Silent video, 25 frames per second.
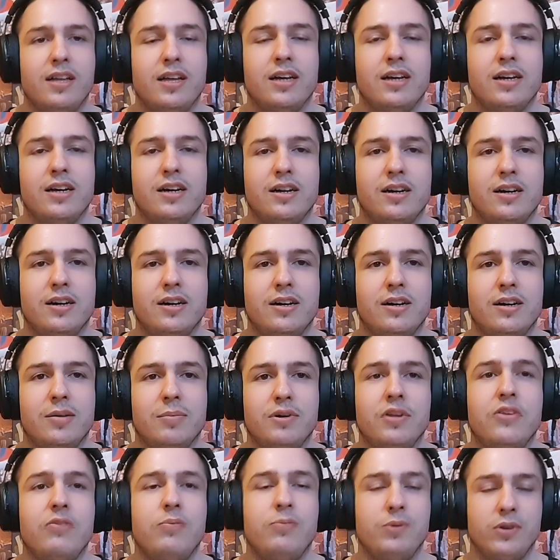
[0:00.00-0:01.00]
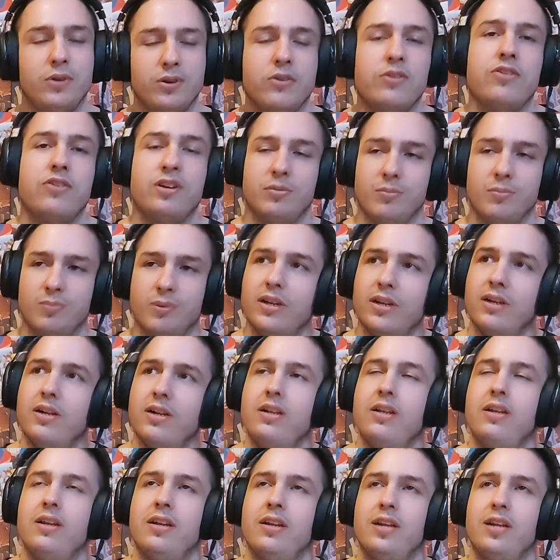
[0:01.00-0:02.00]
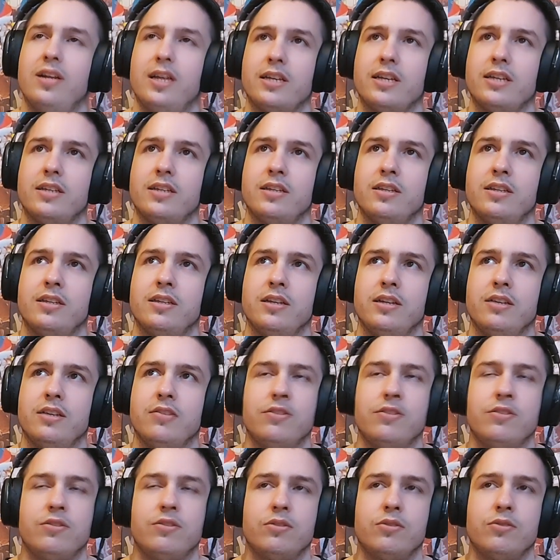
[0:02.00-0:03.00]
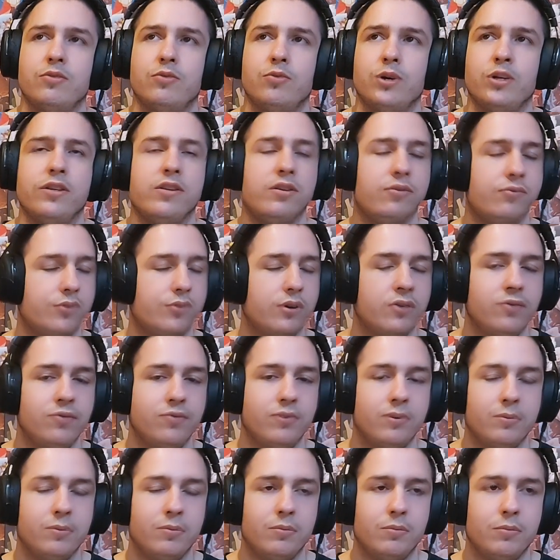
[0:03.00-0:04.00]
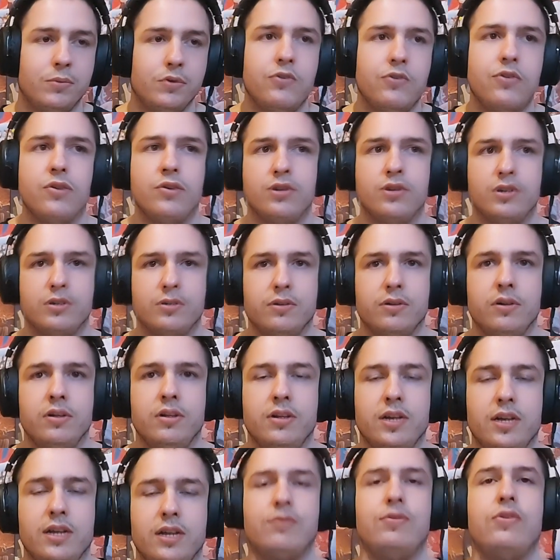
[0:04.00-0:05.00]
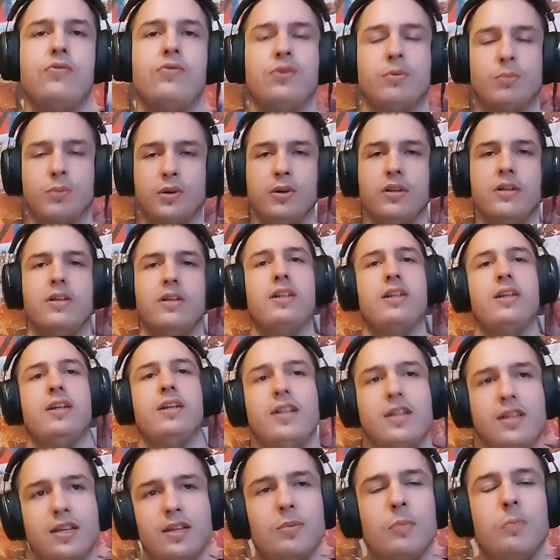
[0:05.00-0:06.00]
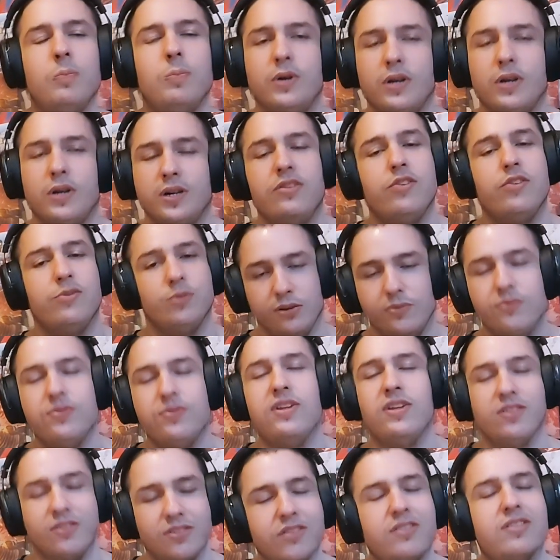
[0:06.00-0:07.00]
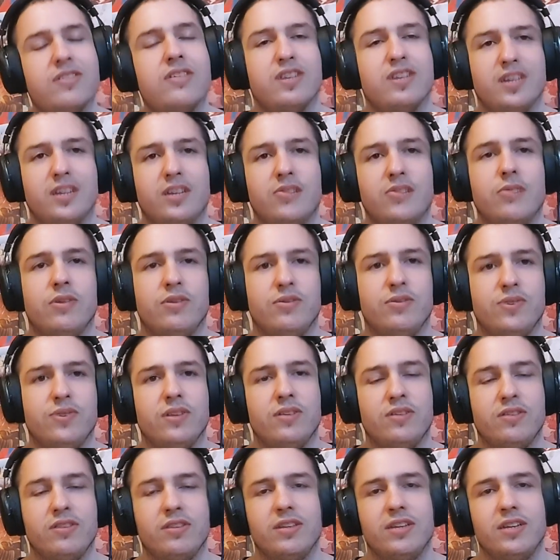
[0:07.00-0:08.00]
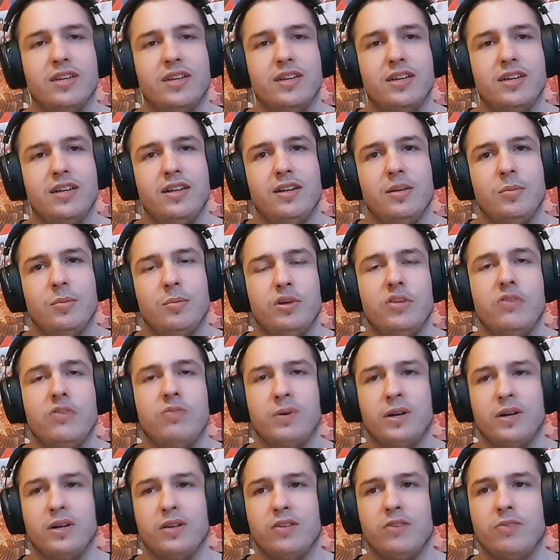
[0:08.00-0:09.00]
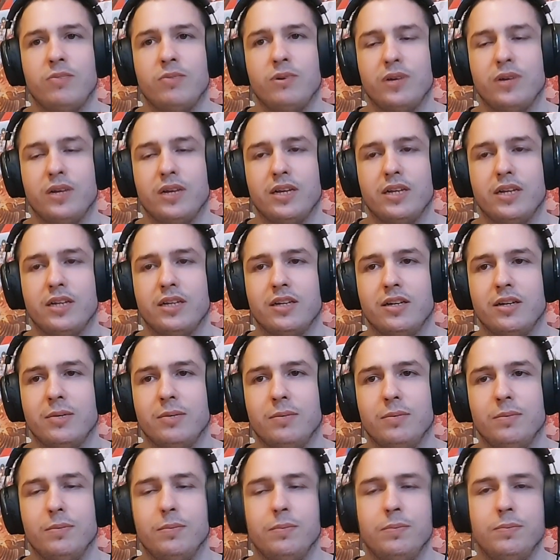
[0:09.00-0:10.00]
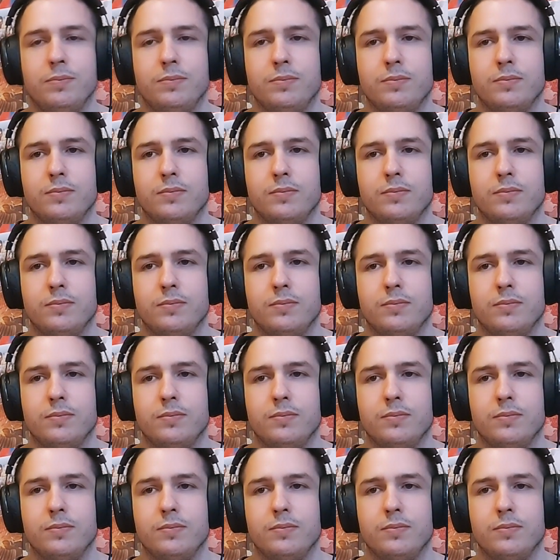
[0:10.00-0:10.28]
uh, but it's pretty awesome. Like it's quite different from most of the cover I've heard from her but it really fits. It really fits. Best part is probably like um,